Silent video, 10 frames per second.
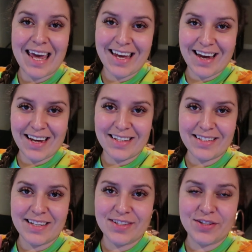Hey
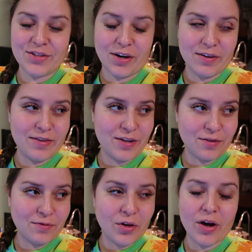guys, it's the start of
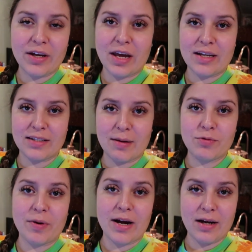another vlog,
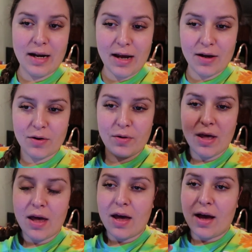except right now
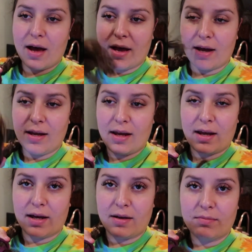I
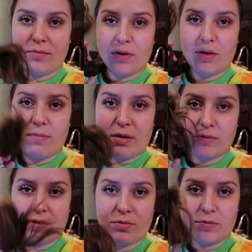am
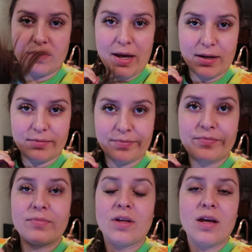about to go to bed.
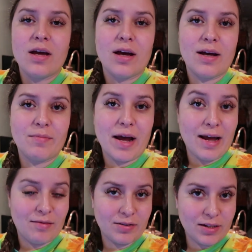Um, I
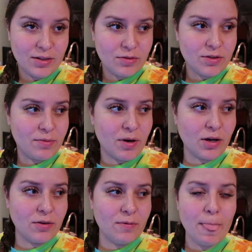have clinical
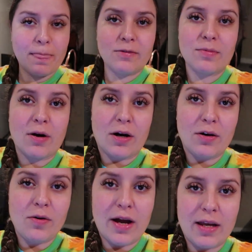tomorrow.
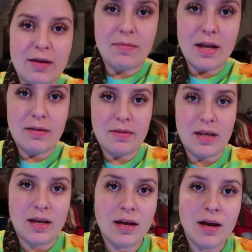Tomorrow I am in
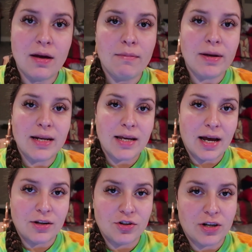the
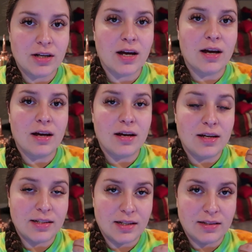pediatric
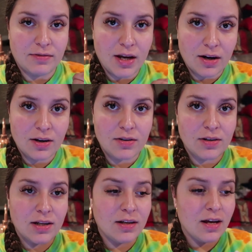intensive care
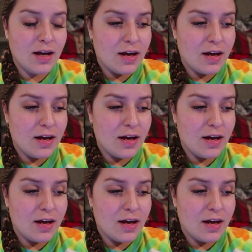unit.